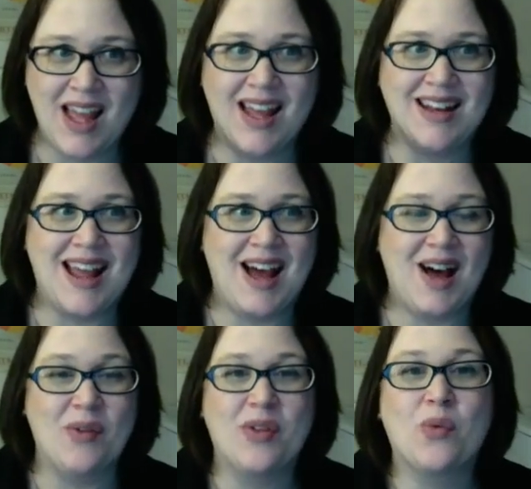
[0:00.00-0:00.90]
Now,
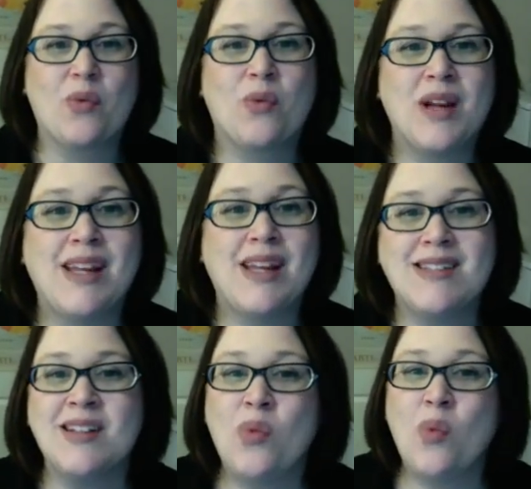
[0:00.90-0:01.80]
the
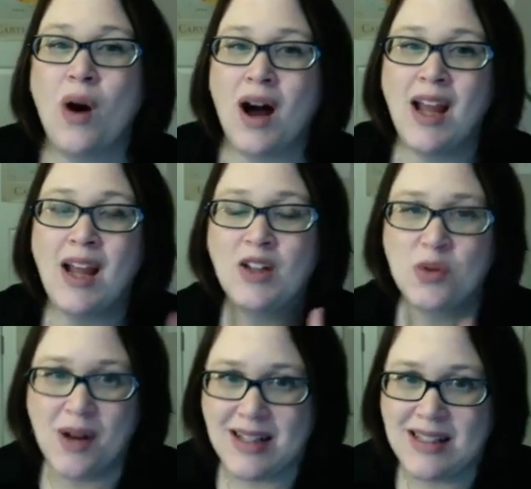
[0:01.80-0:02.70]
reason why
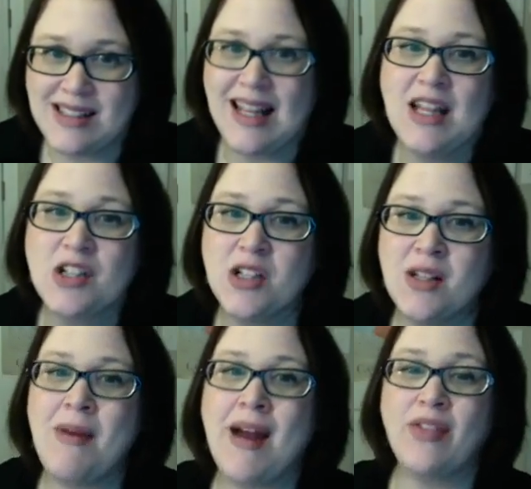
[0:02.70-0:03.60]
translation
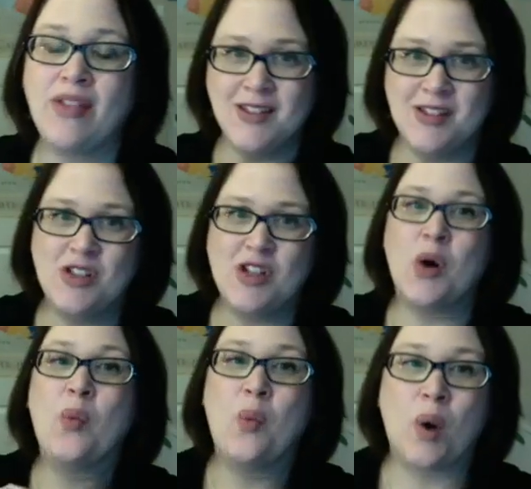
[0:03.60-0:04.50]
methods
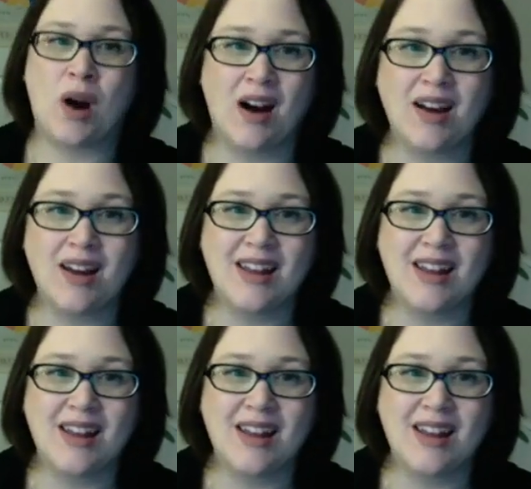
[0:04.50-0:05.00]
don't work